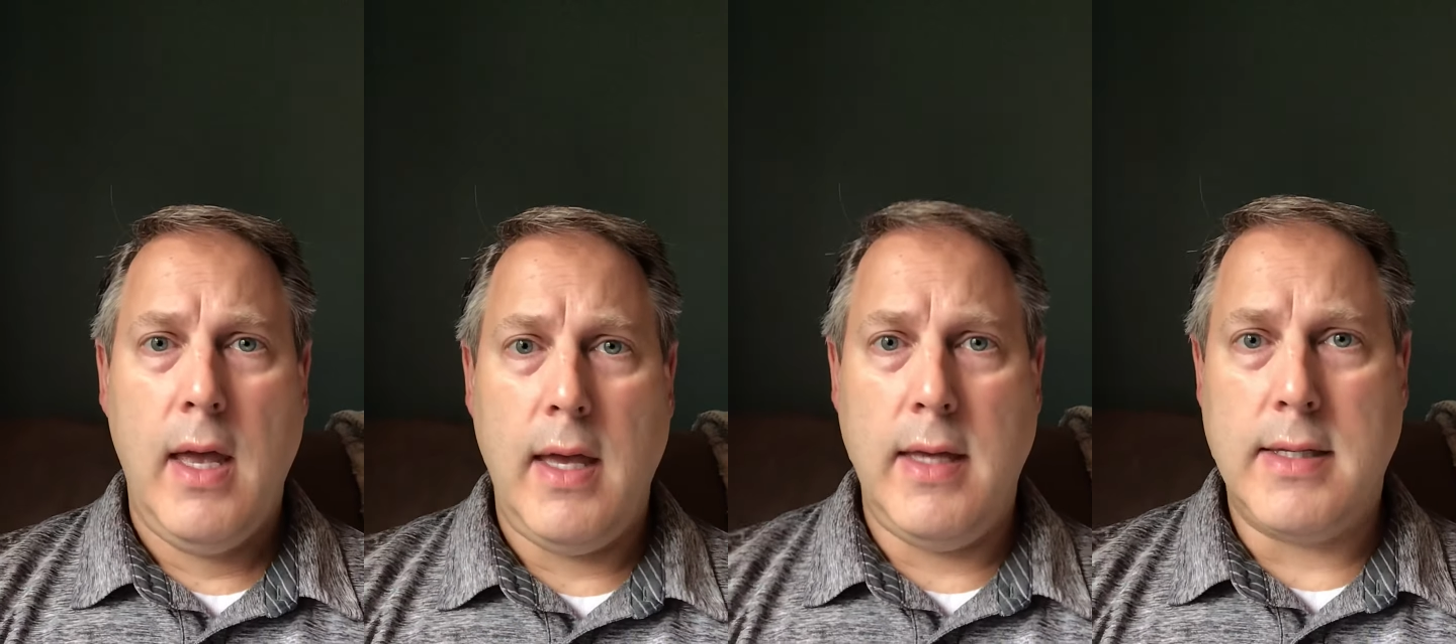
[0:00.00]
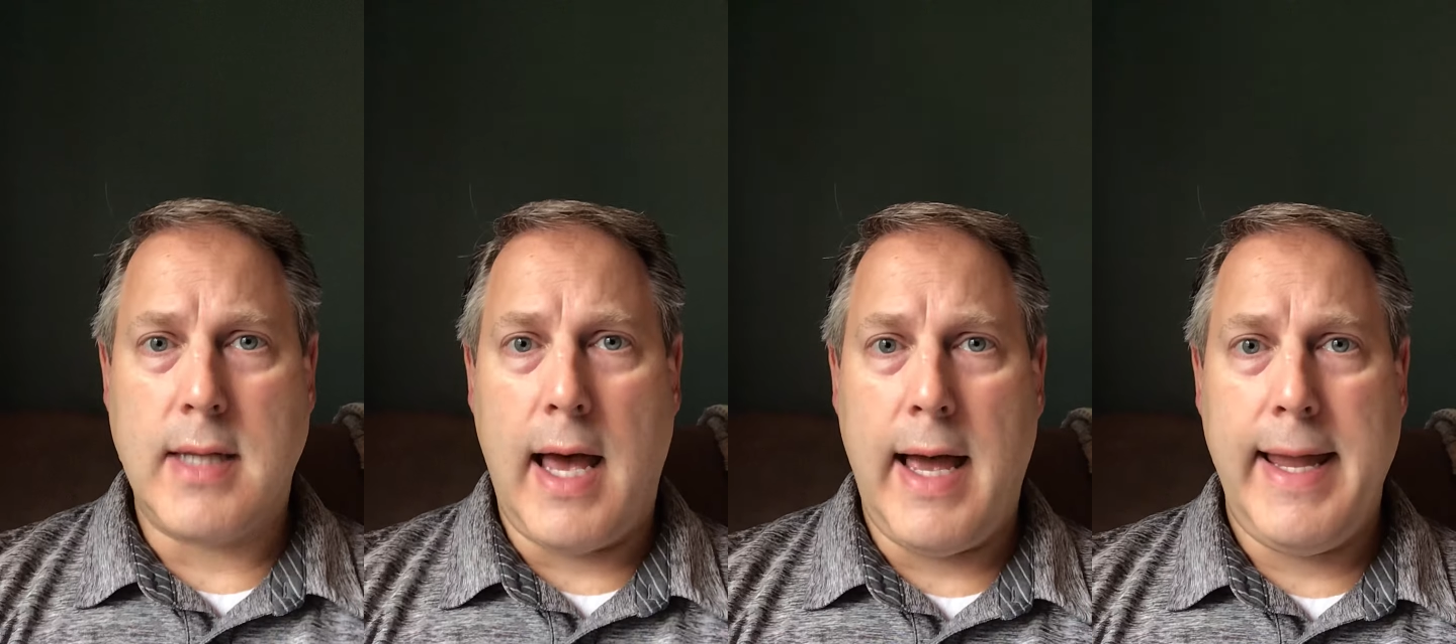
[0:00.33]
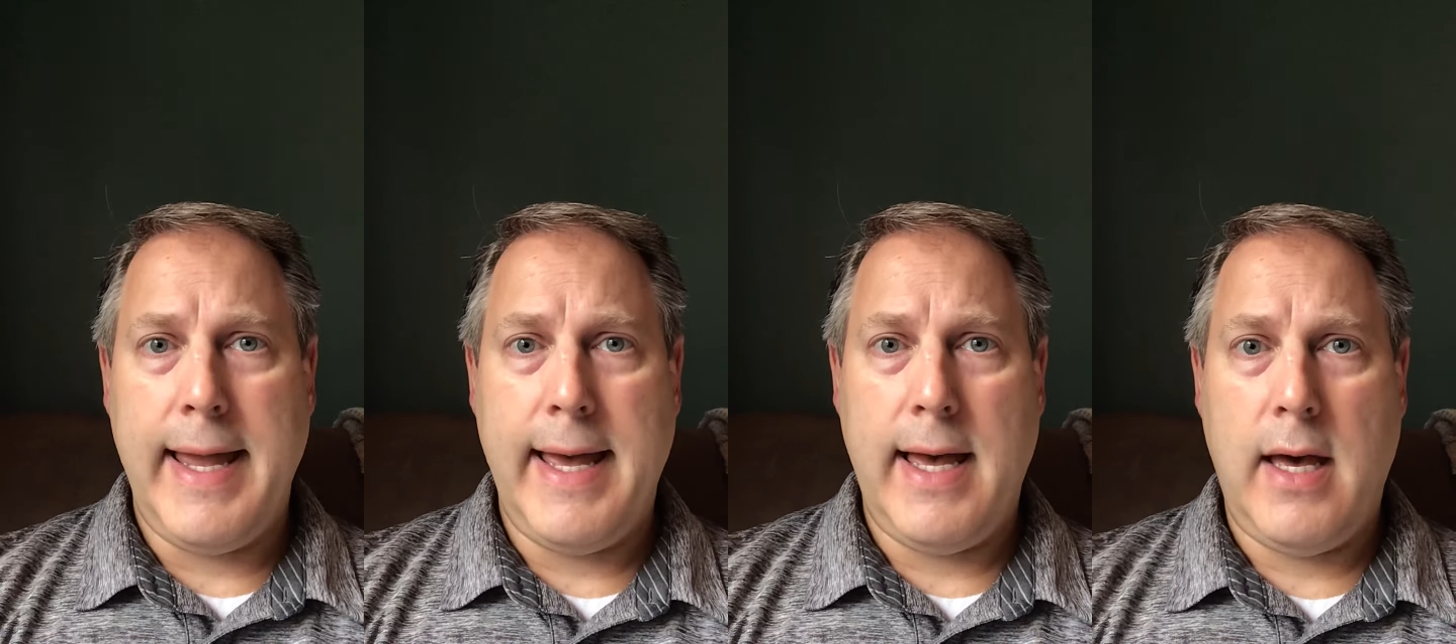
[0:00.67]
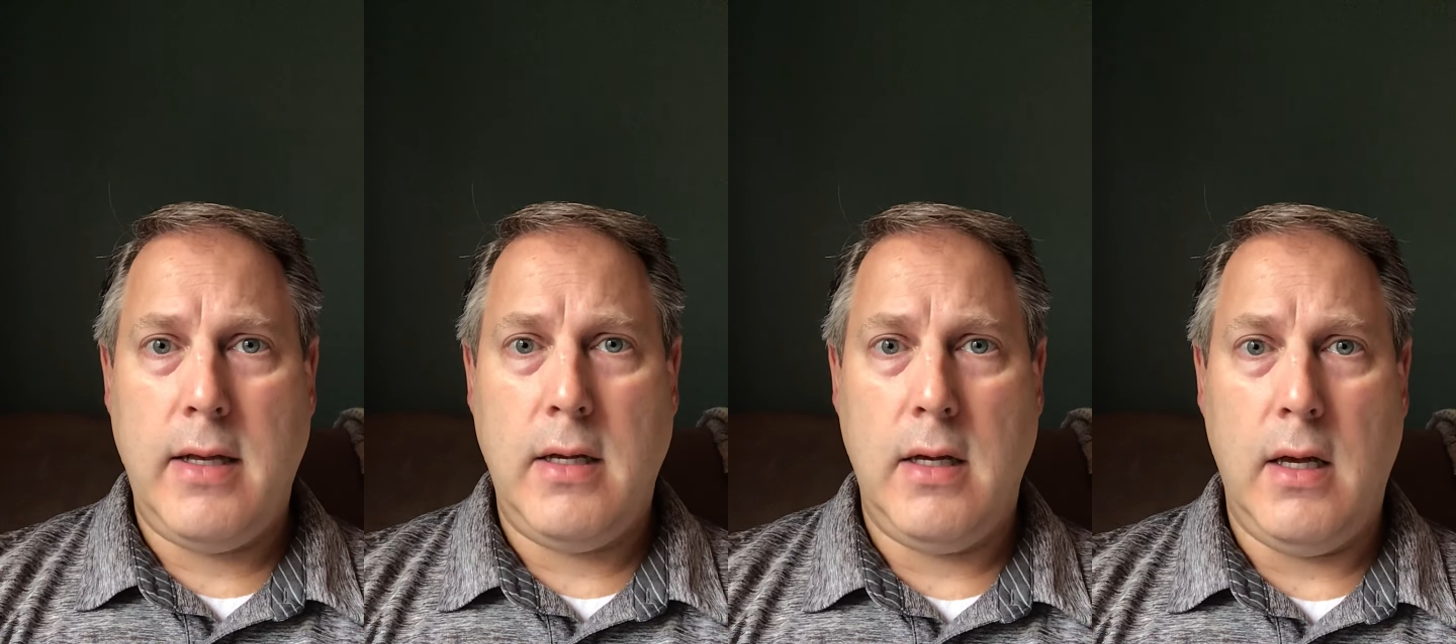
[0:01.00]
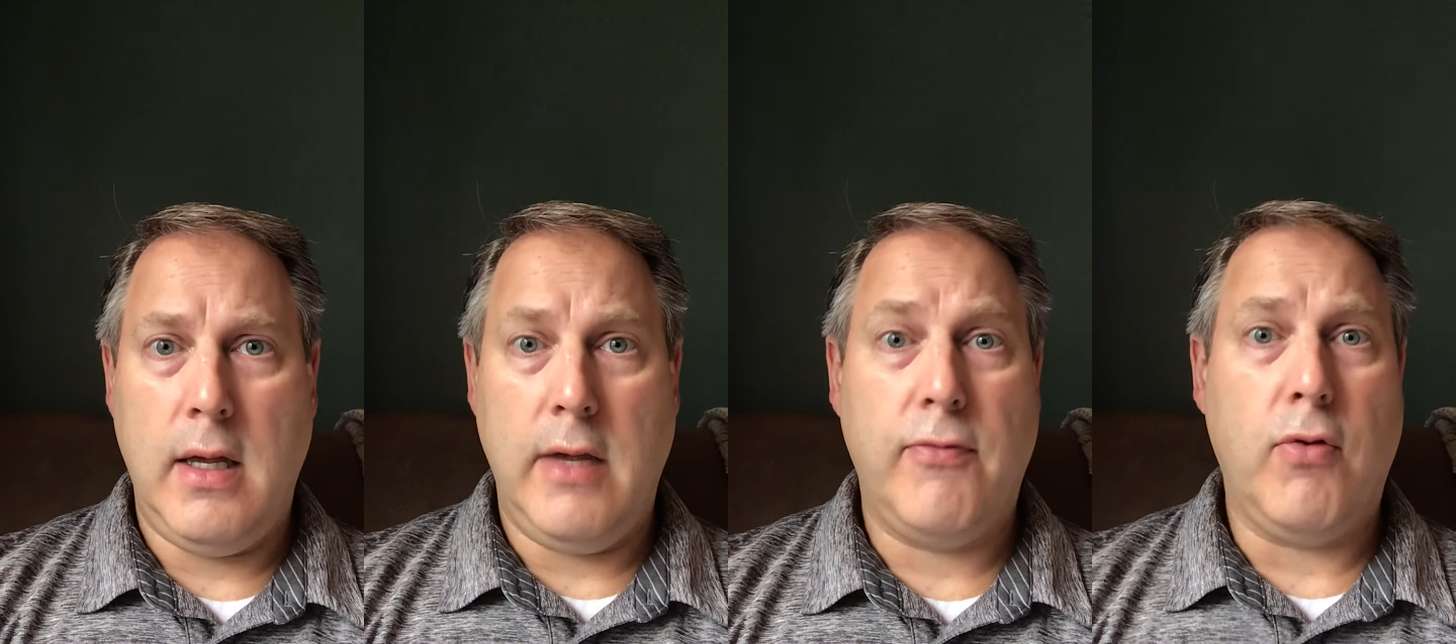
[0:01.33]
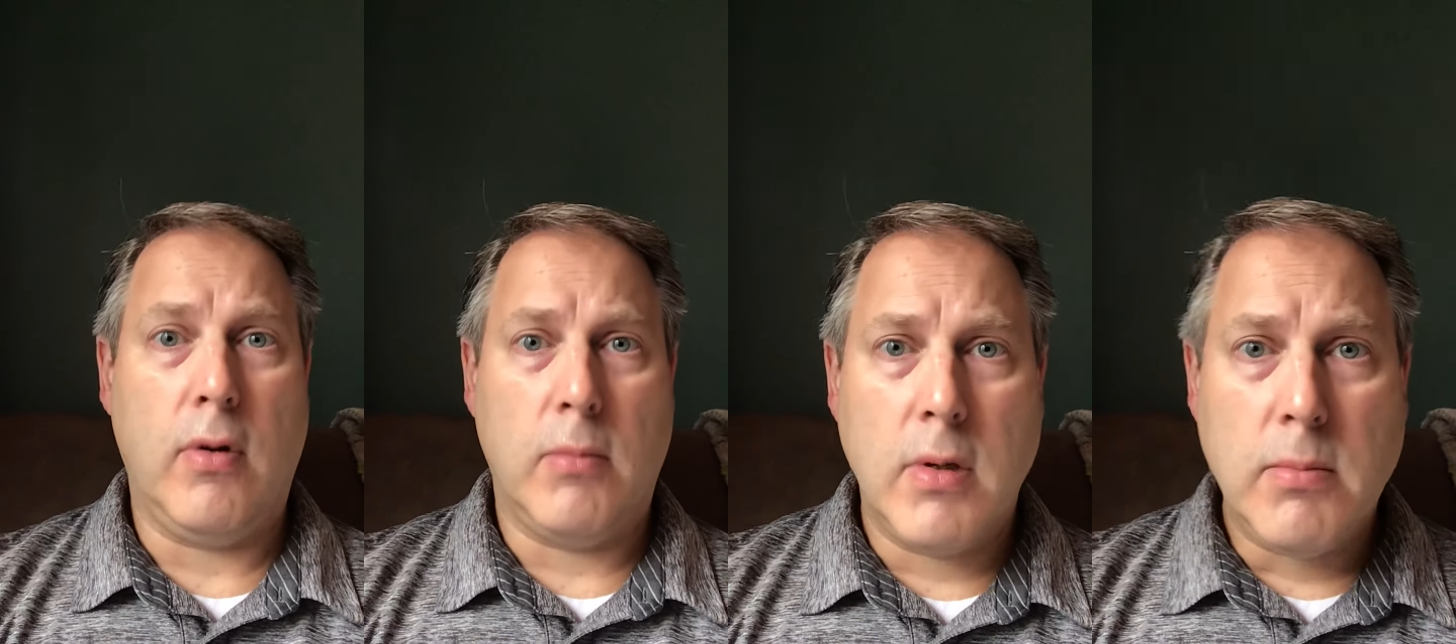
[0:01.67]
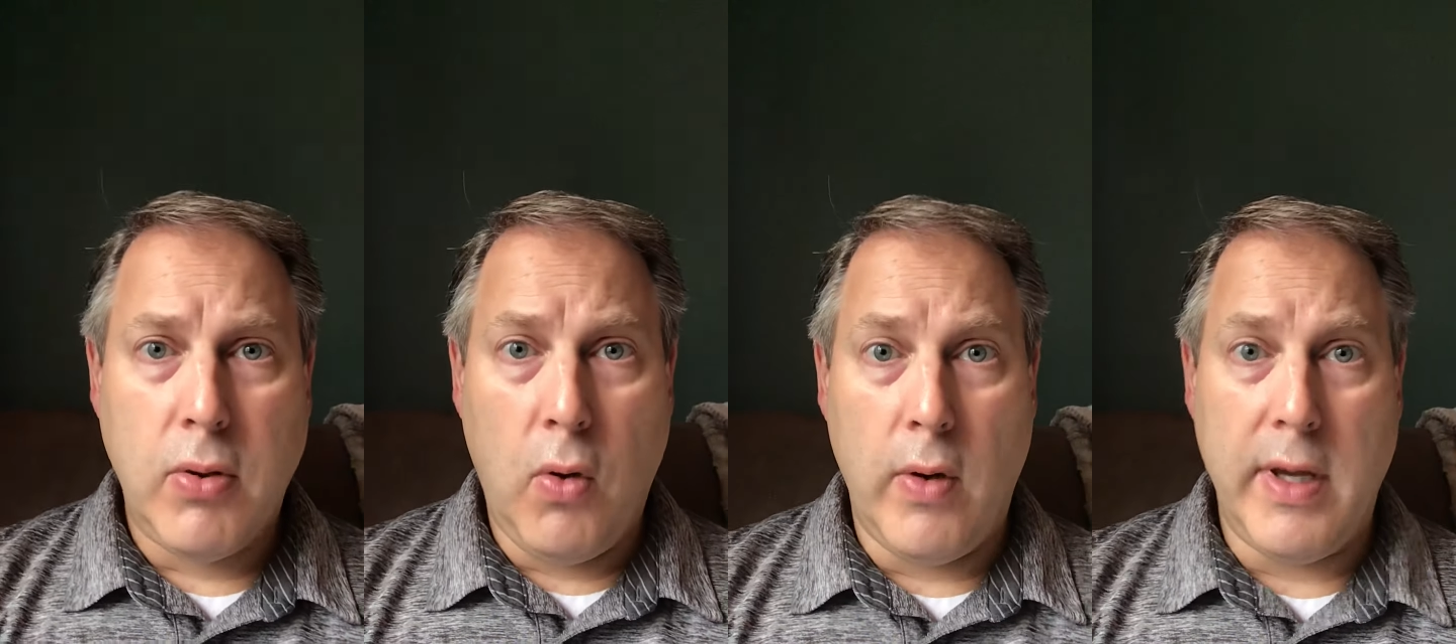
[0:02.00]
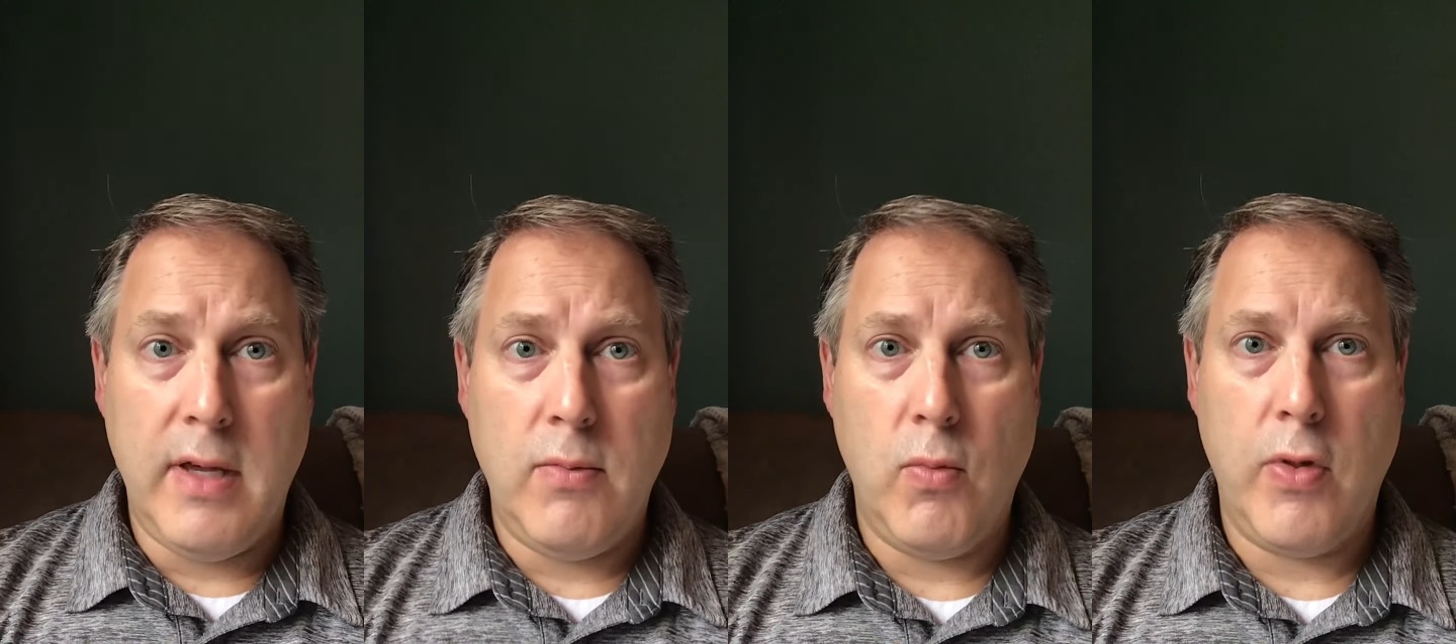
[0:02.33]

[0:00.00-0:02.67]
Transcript: is I had a former employee